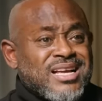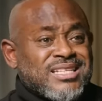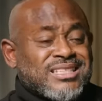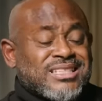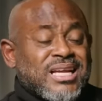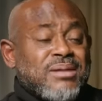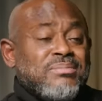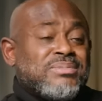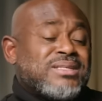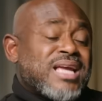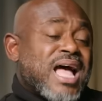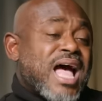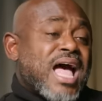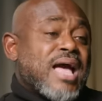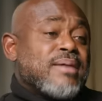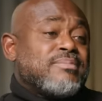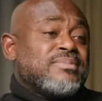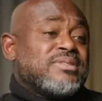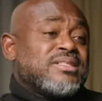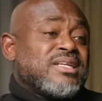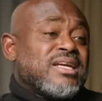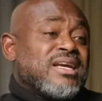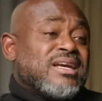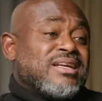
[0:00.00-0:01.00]

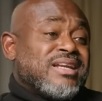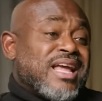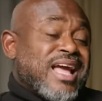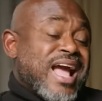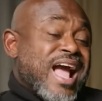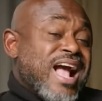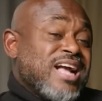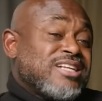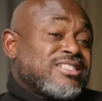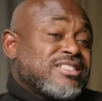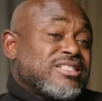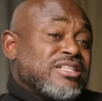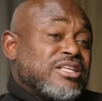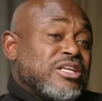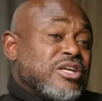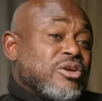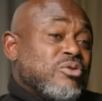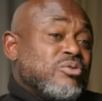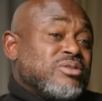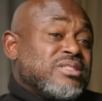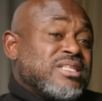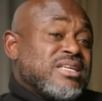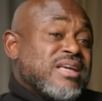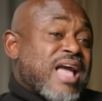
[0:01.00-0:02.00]
Sometimes they actually
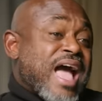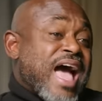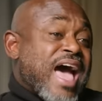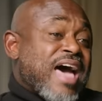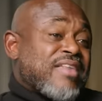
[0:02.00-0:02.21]
use the